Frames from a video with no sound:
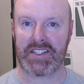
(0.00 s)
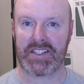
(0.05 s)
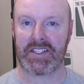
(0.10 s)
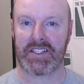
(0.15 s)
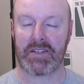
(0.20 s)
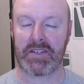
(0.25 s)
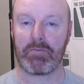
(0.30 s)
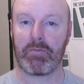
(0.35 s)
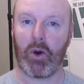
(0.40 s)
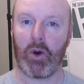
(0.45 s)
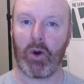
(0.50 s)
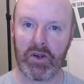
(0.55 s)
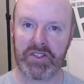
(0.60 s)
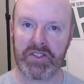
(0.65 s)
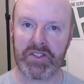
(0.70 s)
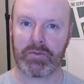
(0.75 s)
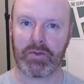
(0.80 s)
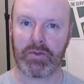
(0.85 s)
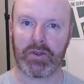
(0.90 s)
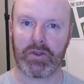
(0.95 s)
it
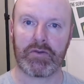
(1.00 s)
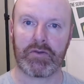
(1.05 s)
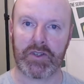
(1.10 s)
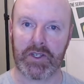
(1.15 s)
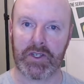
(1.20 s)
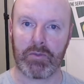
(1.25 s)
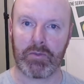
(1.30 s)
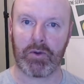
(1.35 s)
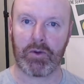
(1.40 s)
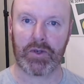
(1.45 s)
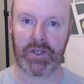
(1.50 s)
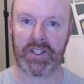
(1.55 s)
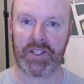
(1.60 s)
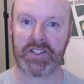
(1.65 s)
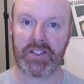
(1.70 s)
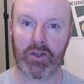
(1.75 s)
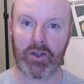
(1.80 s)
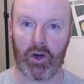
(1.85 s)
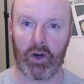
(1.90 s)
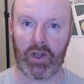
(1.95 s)
impossible for your
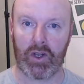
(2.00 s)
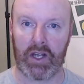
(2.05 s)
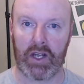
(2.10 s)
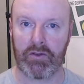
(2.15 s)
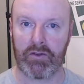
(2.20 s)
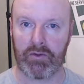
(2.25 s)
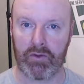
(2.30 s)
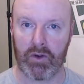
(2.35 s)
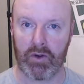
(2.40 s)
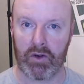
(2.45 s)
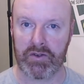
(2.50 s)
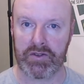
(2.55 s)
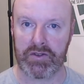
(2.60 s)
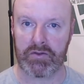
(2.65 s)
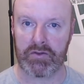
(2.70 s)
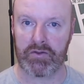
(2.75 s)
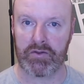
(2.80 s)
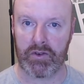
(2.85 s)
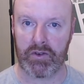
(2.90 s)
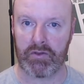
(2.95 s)
opponent to call out the
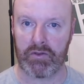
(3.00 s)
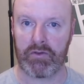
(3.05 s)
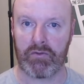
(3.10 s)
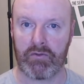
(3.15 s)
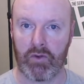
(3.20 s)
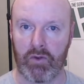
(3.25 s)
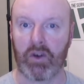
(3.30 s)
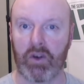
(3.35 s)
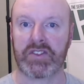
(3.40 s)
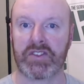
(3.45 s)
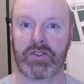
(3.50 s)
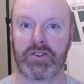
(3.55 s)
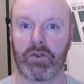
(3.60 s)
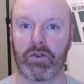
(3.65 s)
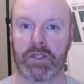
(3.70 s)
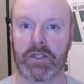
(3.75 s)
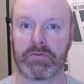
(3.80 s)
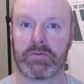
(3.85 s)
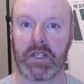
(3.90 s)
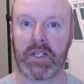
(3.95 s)
wrong
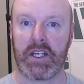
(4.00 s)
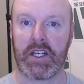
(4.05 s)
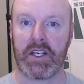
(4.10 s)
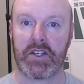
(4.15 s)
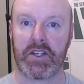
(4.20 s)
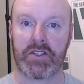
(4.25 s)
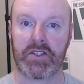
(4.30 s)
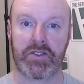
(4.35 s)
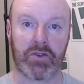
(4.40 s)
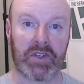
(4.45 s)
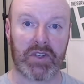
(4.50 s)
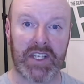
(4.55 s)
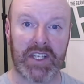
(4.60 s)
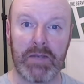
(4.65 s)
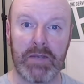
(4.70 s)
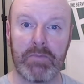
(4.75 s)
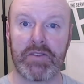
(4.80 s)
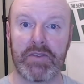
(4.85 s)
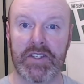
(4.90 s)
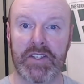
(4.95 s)
score? So
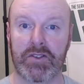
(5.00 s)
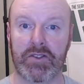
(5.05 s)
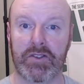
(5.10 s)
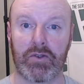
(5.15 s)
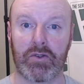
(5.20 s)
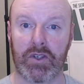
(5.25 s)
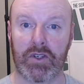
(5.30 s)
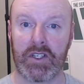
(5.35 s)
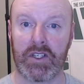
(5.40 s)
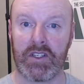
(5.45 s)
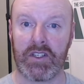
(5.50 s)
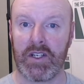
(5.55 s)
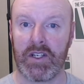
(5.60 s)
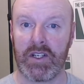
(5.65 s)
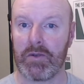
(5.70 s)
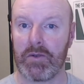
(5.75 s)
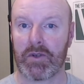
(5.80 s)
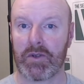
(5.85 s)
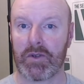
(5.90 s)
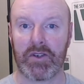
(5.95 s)
keep the score,
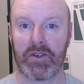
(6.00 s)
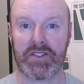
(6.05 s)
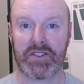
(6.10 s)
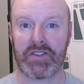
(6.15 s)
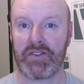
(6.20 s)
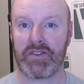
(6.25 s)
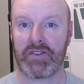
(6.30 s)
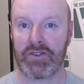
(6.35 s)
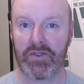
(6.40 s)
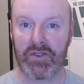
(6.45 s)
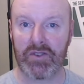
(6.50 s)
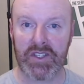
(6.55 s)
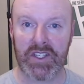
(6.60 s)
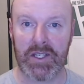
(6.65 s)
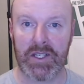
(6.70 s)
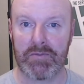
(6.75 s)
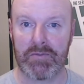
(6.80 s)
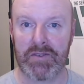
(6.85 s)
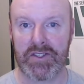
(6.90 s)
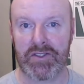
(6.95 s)
because if you don't
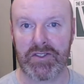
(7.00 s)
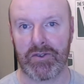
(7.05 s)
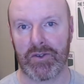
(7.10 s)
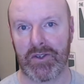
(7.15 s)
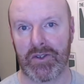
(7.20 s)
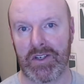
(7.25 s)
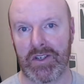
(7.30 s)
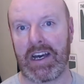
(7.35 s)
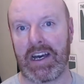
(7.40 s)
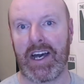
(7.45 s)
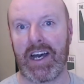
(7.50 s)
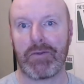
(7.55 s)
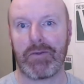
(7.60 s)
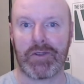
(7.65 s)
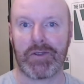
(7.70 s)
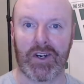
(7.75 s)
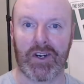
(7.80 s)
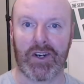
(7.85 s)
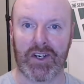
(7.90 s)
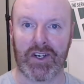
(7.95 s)
keep the score, I
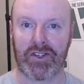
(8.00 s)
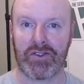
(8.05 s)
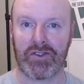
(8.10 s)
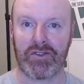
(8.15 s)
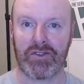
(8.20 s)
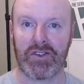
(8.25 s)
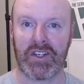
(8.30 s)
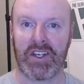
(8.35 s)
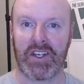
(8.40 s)
would argue